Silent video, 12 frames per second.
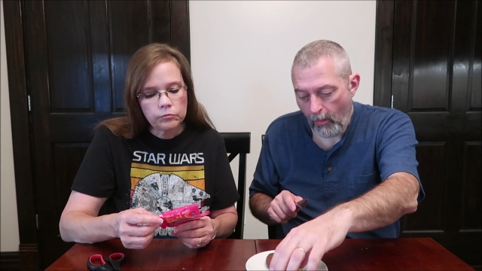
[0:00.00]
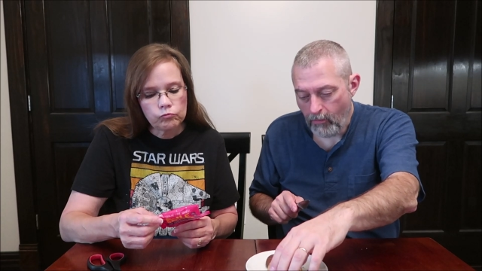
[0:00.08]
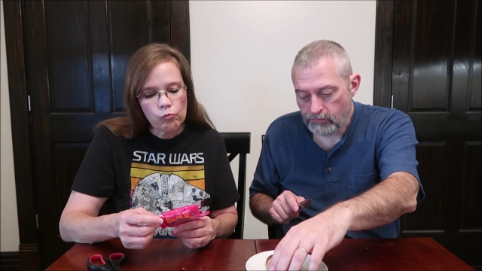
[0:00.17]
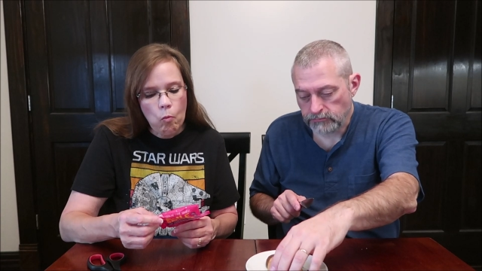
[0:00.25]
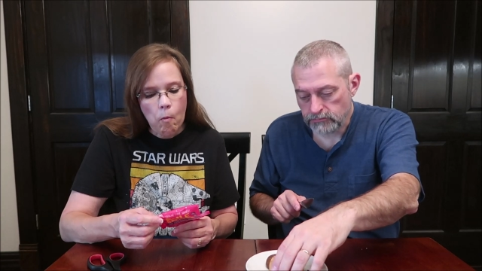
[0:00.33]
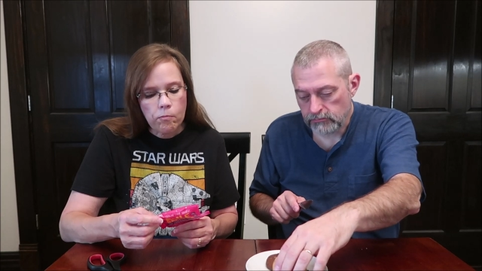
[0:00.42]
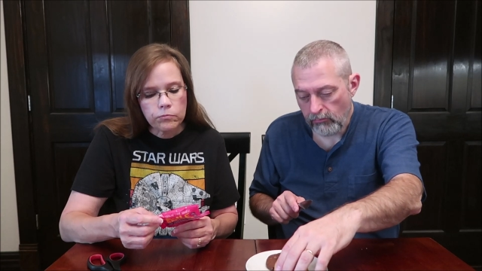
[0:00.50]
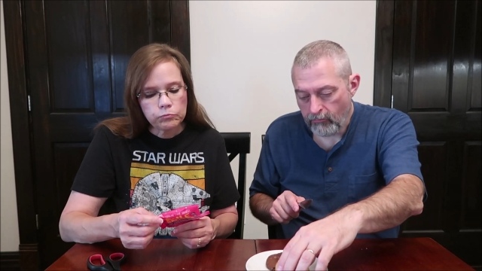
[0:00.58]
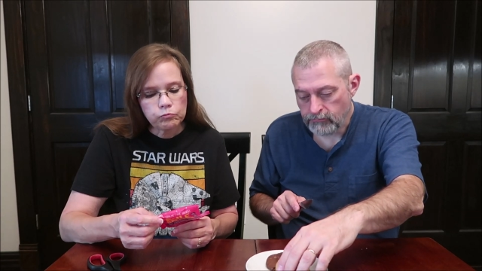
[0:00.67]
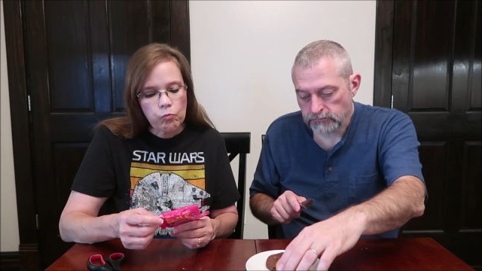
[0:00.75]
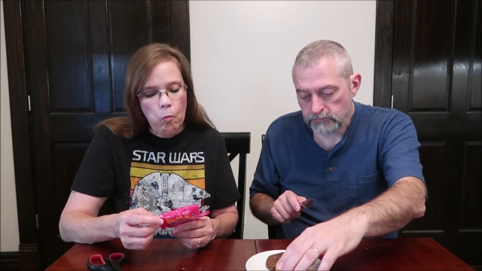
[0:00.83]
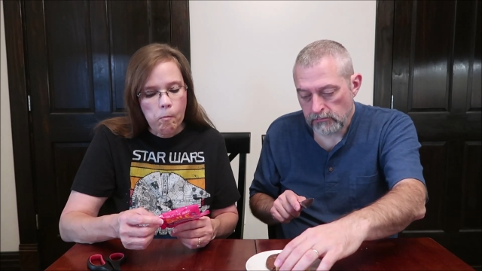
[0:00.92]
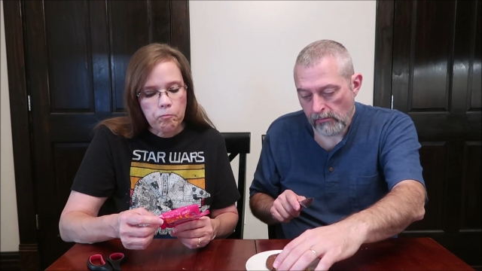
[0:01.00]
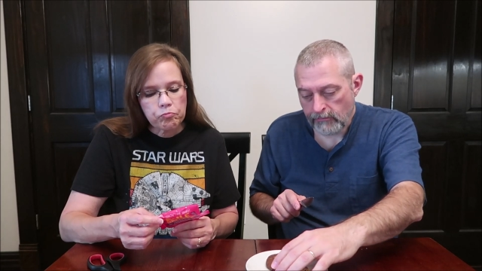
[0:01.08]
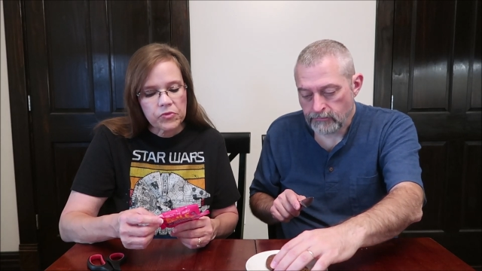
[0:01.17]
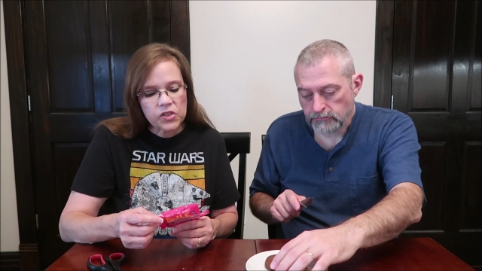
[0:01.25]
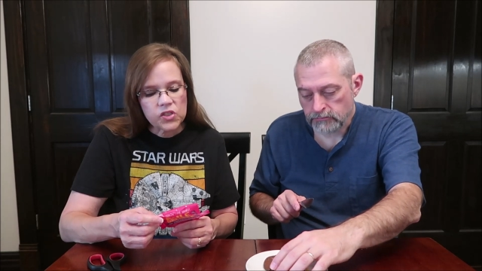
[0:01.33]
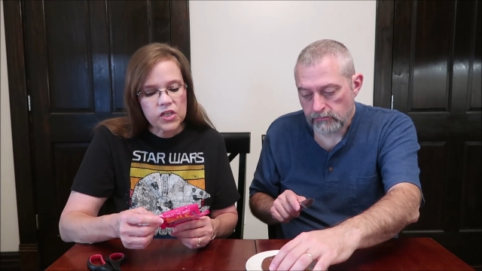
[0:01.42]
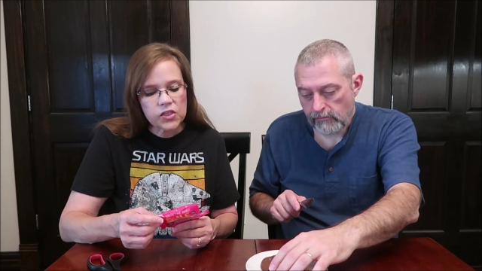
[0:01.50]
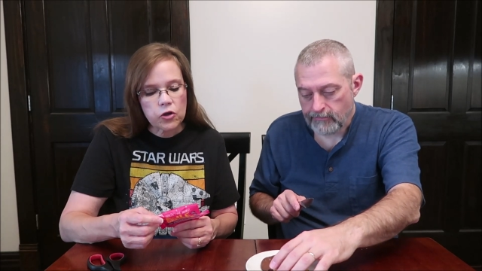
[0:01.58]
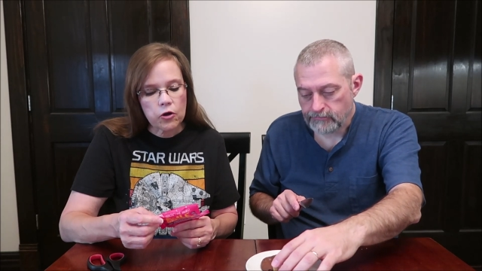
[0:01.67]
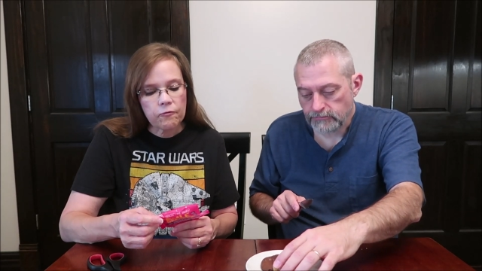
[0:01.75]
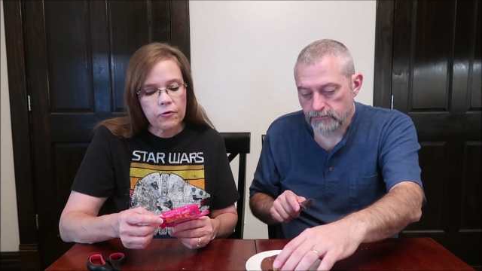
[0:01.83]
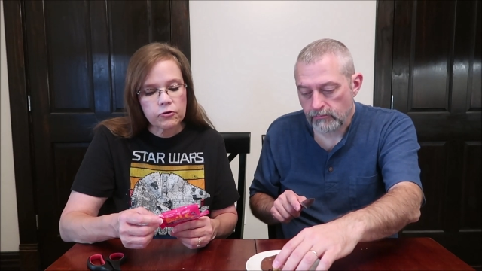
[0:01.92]
Speaker 1: them. It says
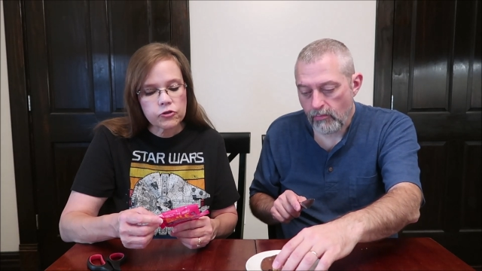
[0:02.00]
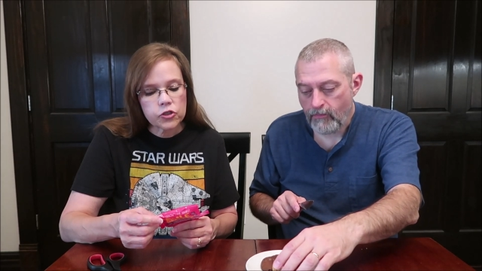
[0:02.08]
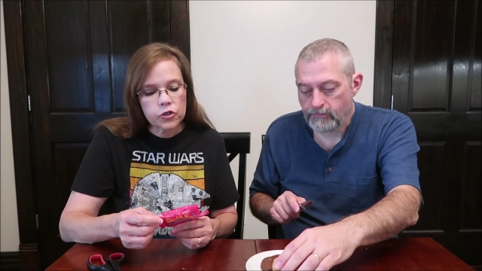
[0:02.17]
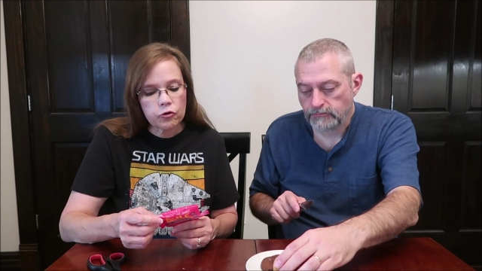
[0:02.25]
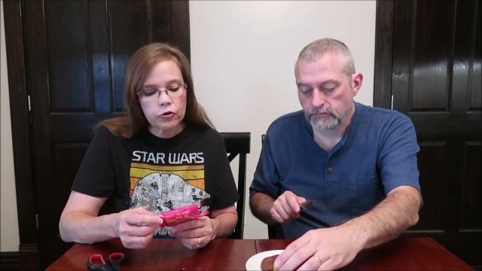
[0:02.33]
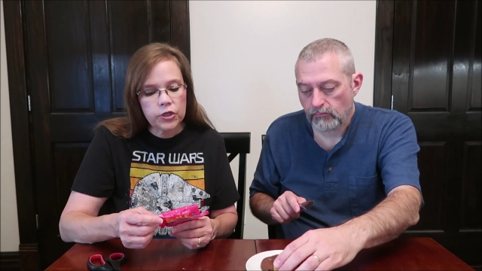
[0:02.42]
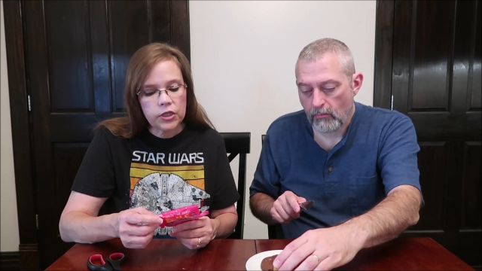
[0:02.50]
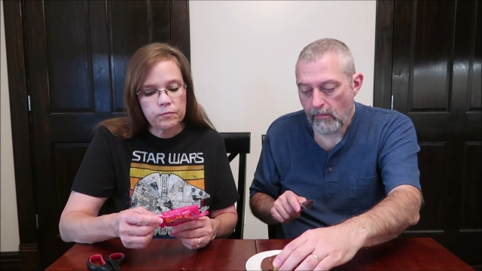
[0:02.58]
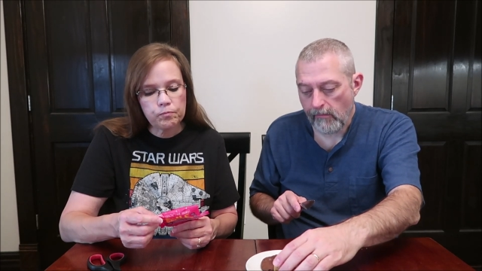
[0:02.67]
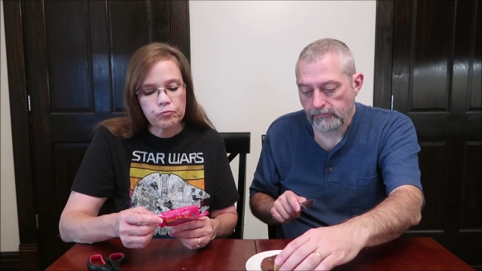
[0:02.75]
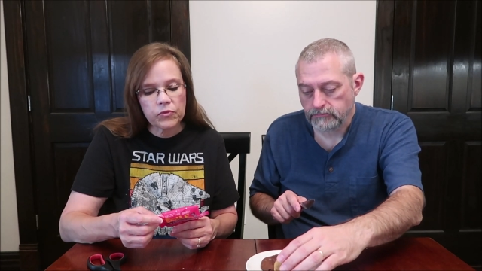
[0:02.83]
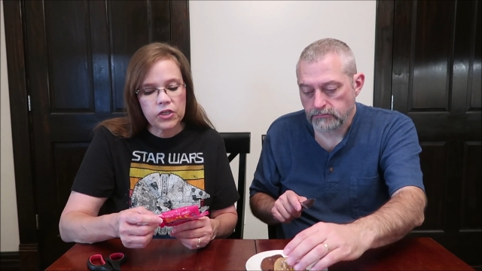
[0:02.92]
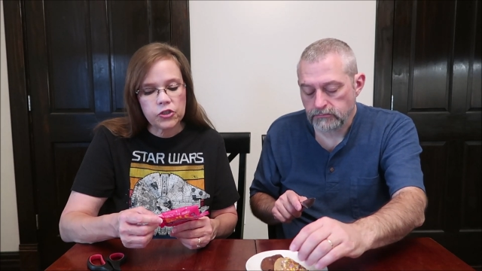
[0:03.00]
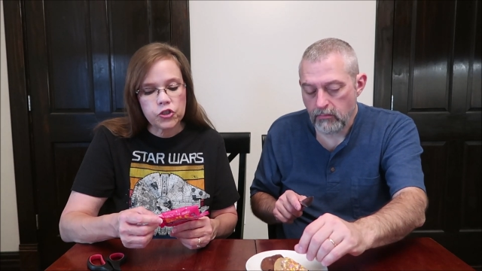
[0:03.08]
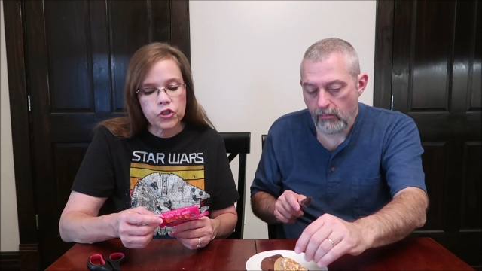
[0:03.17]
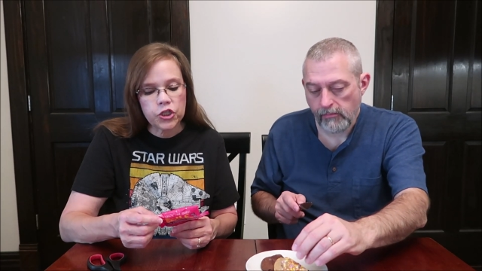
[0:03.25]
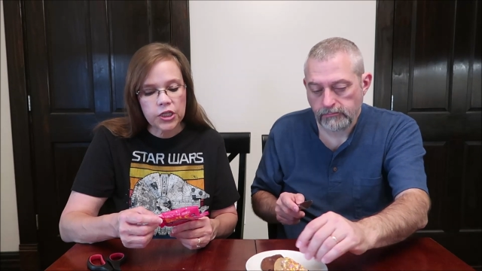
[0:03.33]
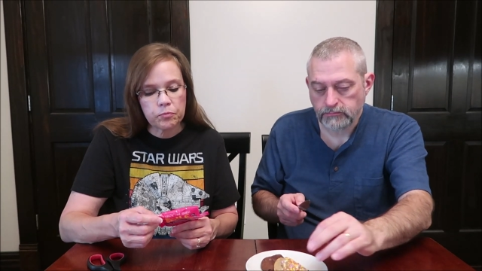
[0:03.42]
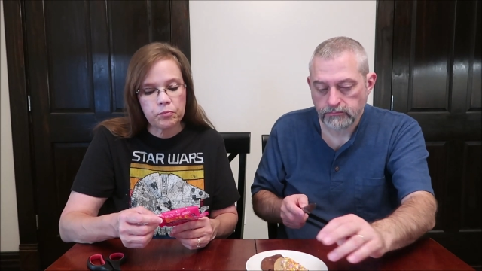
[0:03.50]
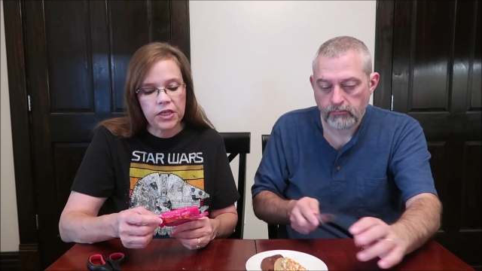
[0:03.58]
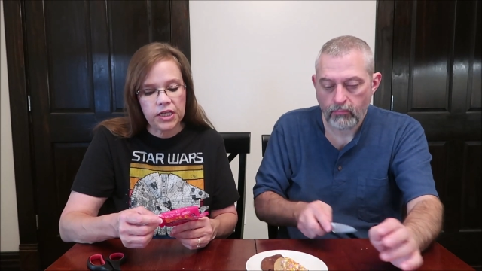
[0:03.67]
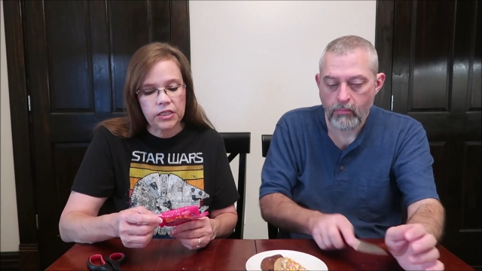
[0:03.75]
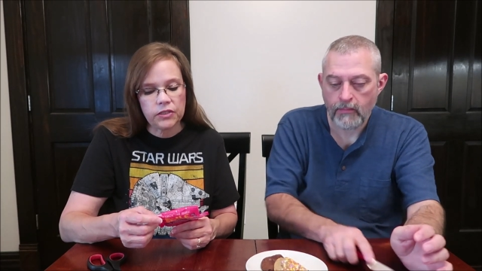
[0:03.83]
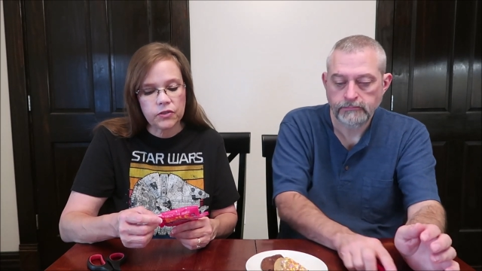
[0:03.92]
our first ingredient is
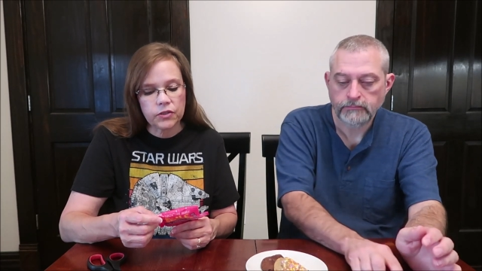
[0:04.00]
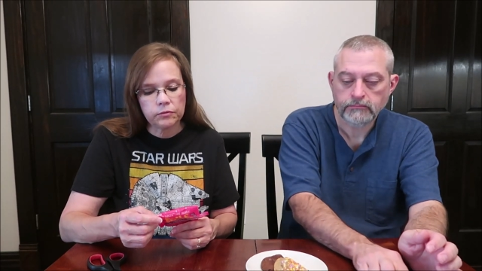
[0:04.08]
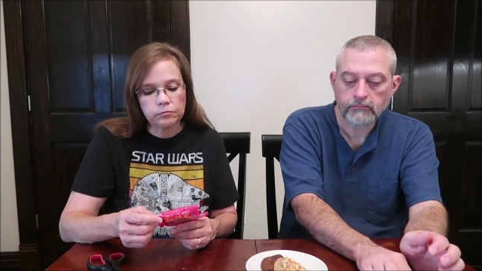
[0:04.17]
chickpeas.